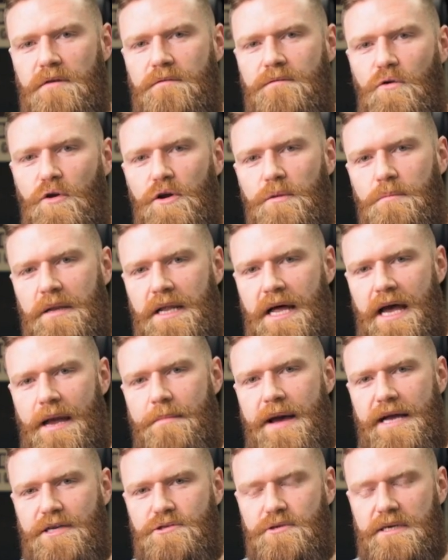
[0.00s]
avoid
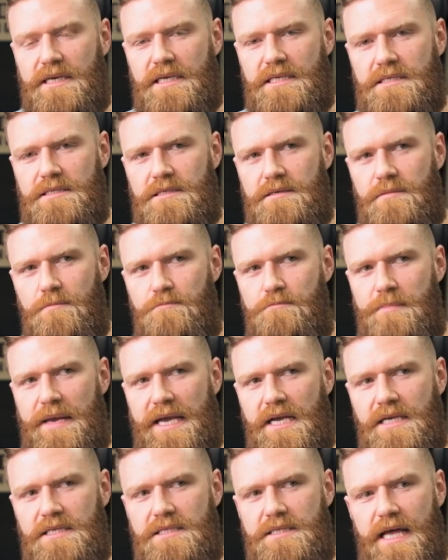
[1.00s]
plyometrics
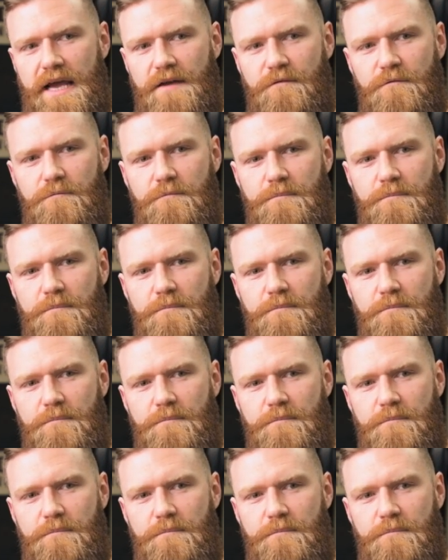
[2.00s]
because they've